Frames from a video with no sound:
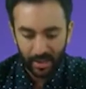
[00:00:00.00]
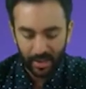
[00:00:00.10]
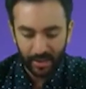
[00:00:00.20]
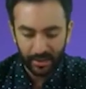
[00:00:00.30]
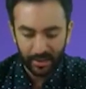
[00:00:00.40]

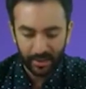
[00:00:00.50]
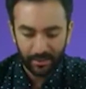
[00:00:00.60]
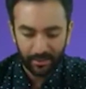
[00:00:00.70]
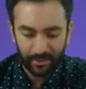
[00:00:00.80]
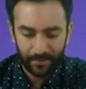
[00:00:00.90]
And,
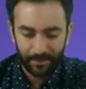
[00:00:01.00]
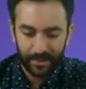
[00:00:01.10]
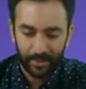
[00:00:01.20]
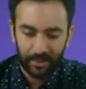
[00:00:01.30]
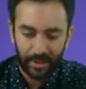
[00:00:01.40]

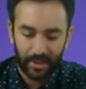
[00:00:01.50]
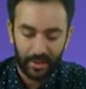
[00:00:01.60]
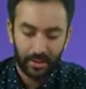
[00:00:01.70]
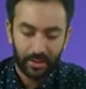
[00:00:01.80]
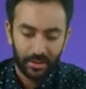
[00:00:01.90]

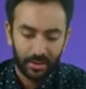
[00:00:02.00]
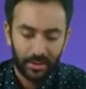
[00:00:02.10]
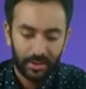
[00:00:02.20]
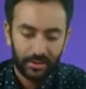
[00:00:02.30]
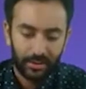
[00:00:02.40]
okay.
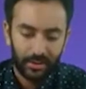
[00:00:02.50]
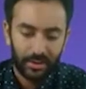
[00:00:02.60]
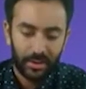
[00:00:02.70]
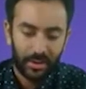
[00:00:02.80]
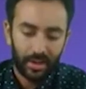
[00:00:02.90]

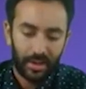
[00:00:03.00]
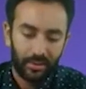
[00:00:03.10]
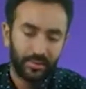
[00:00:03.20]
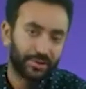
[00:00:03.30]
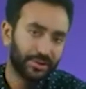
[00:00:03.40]

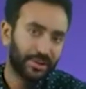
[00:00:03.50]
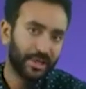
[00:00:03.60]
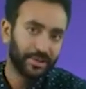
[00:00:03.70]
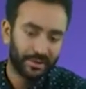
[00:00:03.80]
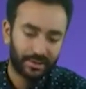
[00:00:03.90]
I would
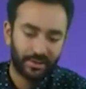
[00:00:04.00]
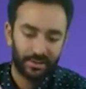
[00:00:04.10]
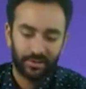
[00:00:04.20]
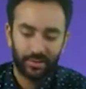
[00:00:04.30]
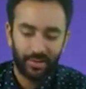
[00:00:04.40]

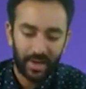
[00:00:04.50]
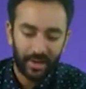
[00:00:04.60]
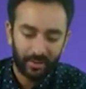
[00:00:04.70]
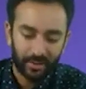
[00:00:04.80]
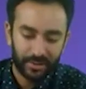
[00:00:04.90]
suggest to
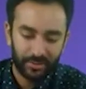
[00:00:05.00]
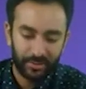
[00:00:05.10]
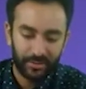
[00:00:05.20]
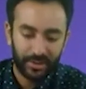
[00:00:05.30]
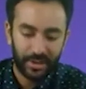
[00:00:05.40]
add
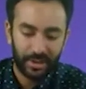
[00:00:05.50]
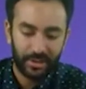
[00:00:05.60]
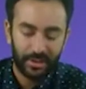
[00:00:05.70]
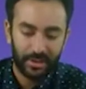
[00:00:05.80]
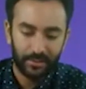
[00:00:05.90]
also a
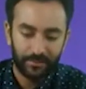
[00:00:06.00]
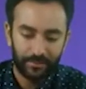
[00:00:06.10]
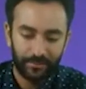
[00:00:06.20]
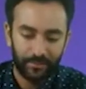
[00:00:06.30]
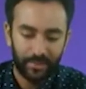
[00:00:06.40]
vignette here,
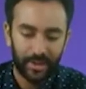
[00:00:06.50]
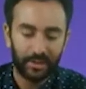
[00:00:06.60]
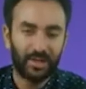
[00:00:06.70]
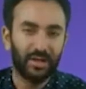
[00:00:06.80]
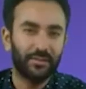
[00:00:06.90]

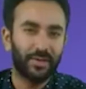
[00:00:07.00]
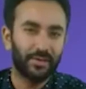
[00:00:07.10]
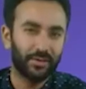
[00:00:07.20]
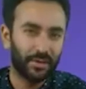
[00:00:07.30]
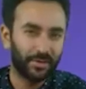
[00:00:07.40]
but not
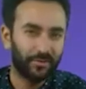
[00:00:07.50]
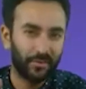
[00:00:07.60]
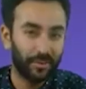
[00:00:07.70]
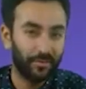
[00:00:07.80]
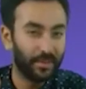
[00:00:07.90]

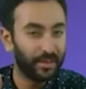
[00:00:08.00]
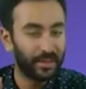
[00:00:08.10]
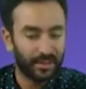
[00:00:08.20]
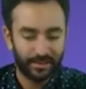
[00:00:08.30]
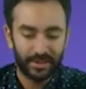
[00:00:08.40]
for the
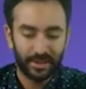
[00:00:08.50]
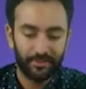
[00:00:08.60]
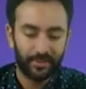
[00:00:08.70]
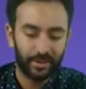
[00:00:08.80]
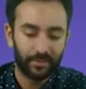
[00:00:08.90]
vignette
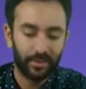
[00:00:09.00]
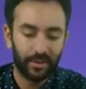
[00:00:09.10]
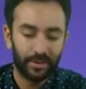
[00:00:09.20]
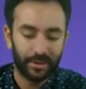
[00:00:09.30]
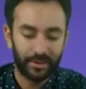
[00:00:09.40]
itself, but the
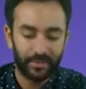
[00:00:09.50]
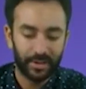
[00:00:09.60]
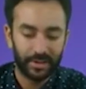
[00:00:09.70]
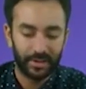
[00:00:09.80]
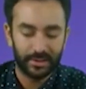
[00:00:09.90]
blurry,
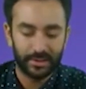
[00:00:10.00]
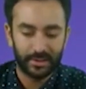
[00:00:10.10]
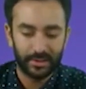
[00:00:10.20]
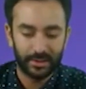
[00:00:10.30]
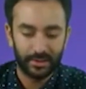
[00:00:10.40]

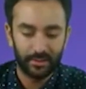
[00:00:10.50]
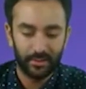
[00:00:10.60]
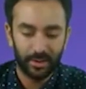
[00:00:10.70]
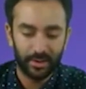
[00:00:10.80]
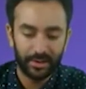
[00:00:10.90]
because the
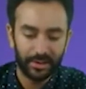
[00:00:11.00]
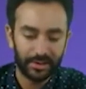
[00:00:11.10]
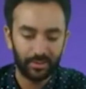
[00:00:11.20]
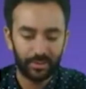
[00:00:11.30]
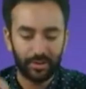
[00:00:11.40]

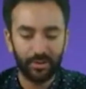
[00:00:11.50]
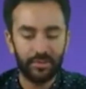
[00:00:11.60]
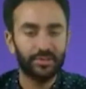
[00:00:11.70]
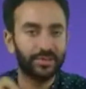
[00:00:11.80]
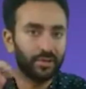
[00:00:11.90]
blurriness will
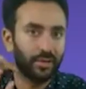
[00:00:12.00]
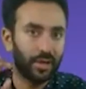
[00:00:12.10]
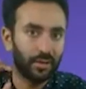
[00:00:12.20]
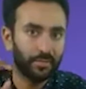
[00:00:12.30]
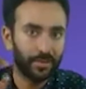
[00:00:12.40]

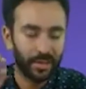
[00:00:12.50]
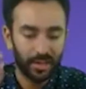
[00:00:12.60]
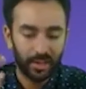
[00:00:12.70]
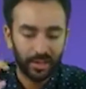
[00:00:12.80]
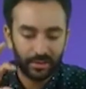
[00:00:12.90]
also help
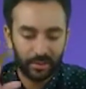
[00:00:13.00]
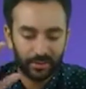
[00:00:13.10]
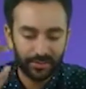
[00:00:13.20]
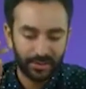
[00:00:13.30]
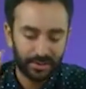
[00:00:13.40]
to
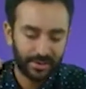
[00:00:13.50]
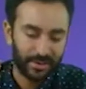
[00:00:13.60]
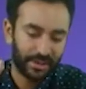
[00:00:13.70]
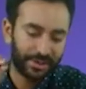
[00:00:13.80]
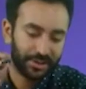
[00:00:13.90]
give the
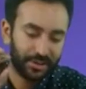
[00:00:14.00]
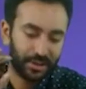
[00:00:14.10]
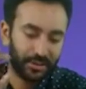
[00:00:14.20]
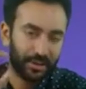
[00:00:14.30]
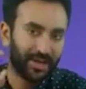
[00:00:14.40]
sensation
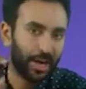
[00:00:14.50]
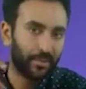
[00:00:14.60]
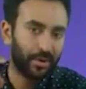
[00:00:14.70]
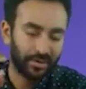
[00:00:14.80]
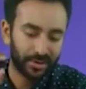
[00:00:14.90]
that the
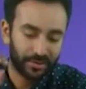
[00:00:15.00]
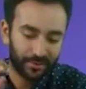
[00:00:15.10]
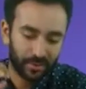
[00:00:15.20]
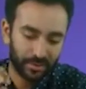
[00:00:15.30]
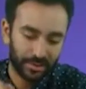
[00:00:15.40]
camera is
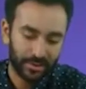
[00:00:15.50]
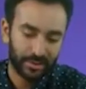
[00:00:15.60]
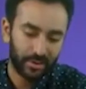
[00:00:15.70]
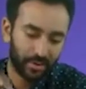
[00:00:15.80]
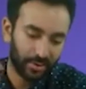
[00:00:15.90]

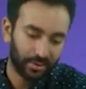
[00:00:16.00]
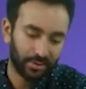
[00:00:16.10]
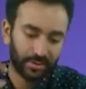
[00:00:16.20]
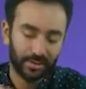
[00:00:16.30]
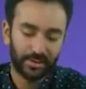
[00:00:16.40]
focusing
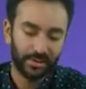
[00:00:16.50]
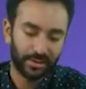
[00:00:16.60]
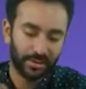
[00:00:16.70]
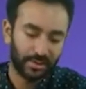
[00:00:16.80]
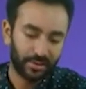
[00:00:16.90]
on
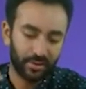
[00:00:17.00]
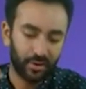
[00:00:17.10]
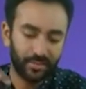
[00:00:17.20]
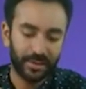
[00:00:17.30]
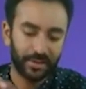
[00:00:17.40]
the
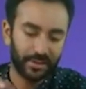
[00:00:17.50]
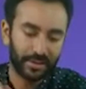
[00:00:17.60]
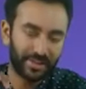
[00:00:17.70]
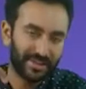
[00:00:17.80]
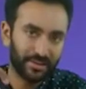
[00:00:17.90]
object
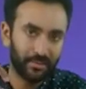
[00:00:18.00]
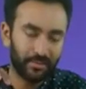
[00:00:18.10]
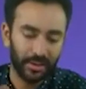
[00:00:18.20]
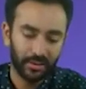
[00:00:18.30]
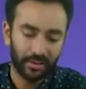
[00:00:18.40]
that is in the
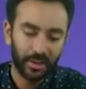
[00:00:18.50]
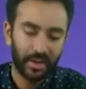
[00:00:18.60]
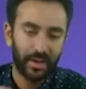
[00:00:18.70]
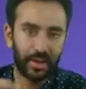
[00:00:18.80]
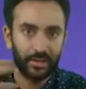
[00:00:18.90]
middle,
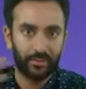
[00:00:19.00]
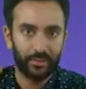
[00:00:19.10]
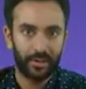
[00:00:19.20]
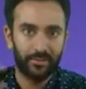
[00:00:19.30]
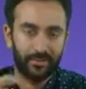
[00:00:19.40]
and it
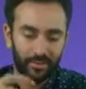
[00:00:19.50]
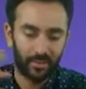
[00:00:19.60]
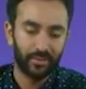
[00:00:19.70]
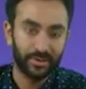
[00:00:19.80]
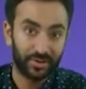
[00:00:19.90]
will give
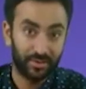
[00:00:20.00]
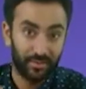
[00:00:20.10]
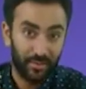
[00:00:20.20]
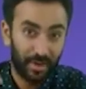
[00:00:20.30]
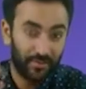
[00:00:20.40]

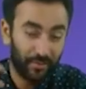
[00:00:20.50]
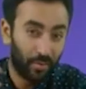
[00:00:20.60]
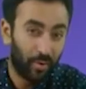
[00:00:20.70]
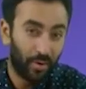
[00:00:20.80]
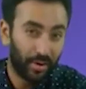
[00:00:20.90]
also
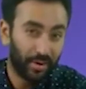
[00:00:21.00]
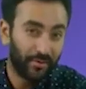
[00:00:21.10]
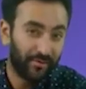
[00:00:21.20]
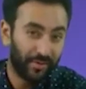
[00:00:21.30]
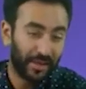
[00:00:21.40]
even more
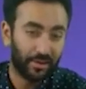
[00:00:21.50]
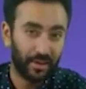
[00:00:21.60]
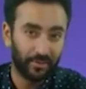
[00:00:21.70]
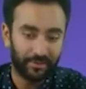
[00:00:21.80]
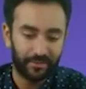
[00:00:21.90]
effect
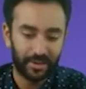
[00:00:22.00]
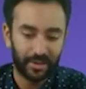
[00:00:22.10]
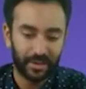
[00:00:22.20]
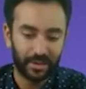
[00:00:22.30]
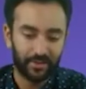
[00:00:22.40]
of
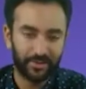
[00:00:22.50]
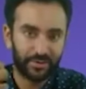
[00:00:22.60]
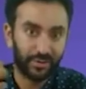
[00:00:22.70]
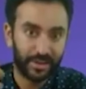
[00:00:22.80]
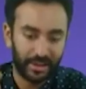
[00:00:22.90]
a
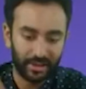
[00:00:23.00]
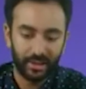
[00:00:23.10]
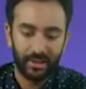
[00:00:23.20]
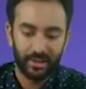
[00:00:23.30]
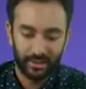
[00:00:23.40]
3D.
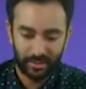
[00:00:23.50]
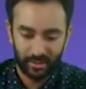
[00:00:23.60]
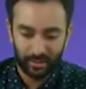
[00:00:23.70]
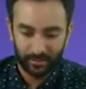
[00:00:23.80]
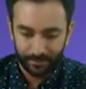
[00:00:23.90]

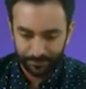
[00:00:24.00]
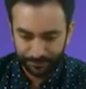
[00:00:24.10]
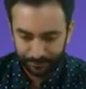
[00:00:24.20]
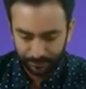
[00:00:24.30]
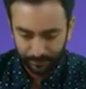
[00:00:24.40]
So
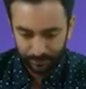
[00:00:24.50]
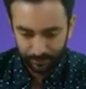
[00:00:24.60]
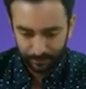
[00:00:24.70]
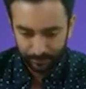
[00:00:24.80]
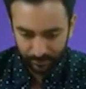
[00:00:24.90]

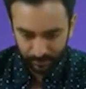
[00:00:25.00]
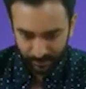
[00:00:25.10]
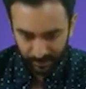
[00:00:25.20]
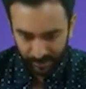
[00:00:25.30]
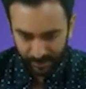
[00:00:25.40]

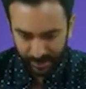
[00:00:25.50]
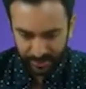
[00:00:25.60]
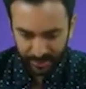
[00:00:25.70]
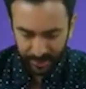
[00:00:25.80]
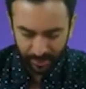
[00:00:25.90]
I'm
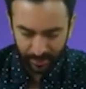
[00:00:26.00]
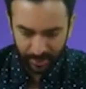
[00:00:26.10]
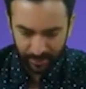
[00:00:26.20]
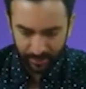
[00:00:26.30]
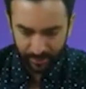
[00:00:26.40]
gonna take
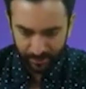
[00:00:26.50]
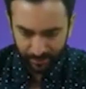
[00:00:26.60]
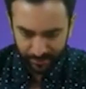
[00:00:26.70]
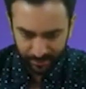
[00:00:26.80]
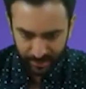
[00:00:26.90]
away
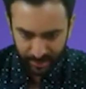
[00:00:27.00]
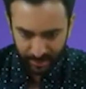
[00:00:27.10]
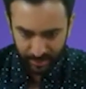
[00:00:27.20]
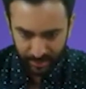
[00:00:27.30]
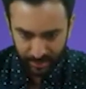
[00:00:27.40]

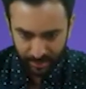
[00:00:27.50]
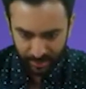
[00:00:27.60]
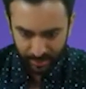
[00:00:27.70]
the